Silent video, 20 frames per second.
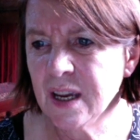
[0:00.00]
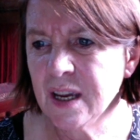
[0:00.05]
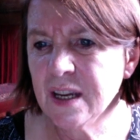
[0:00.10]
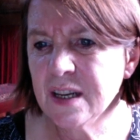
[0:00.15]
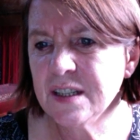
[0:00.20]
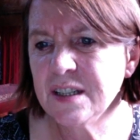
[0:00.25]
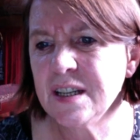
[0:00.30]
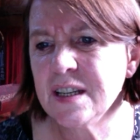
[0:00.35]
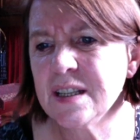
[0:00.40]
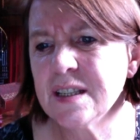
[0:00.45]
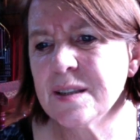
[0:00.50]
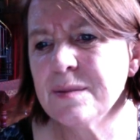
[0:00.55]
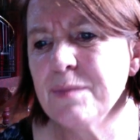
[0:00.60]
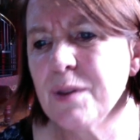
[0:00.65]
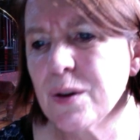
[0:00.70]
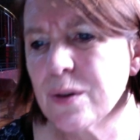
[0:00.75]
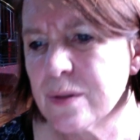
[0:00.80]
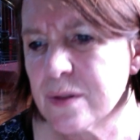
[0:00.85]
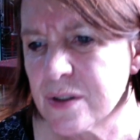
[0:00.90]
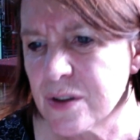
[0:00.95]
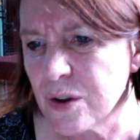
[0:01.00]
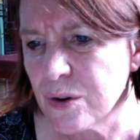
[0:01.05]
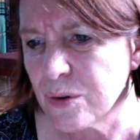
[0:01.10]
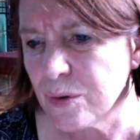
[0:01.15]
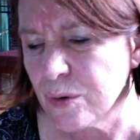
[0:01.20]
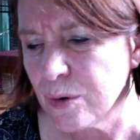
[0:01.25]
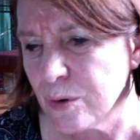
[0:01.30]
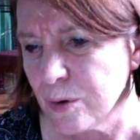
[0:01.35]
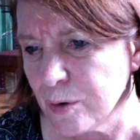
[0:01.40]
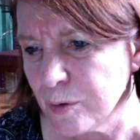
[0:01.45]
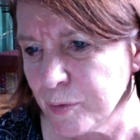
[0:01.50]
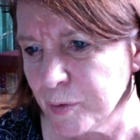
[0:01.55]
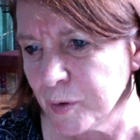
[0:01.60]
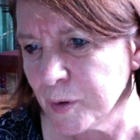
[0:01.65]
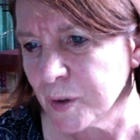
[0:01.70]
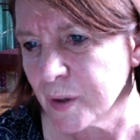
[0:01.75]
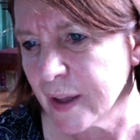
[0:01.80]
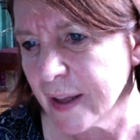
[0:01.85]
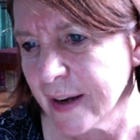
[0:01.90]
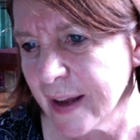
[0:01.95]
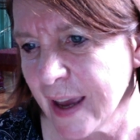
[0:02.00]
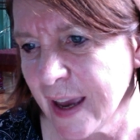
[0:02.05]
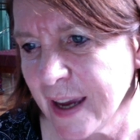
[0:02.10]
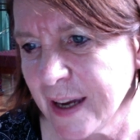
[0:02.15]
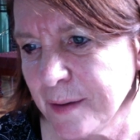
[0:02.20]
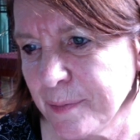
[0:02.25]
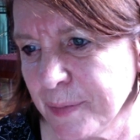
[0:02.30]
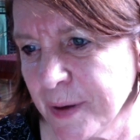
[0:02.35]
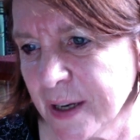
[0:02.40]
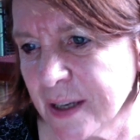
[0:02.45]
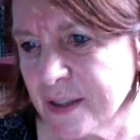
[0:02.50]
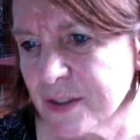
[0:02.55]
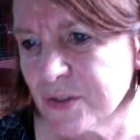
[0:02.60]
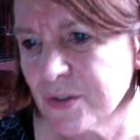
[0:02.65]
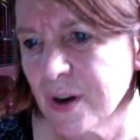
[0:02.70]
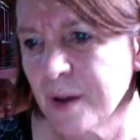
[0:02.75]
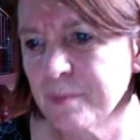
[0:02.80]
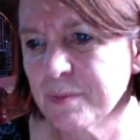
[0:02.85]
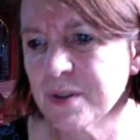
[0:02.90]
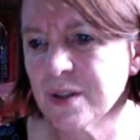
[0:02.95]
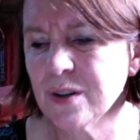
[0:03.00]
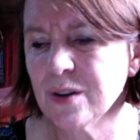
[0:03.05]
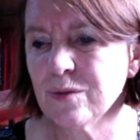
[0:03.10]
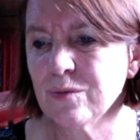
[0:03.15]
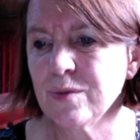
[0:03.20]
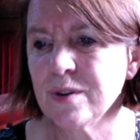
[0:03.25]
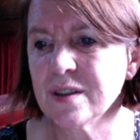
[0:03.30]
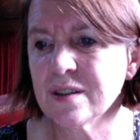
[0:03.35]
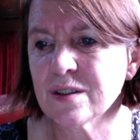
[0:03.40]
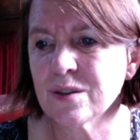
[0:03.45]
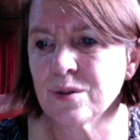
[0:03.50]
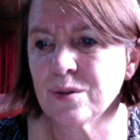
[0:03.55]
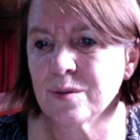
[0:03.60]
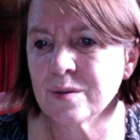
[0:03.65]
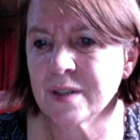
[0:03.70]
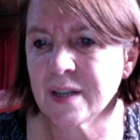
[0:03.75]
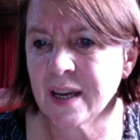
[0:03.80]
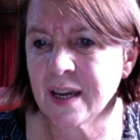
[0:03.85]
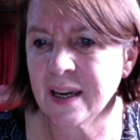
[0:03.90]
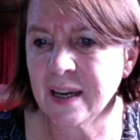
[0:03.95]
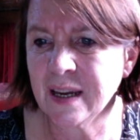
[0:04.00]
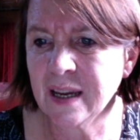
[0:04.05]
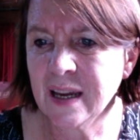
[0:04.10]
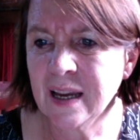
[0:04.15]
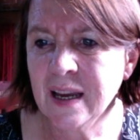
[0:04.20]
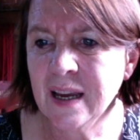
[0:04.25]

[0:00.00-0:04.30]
She smells so awful, and I hate being strapped to her wrist all day.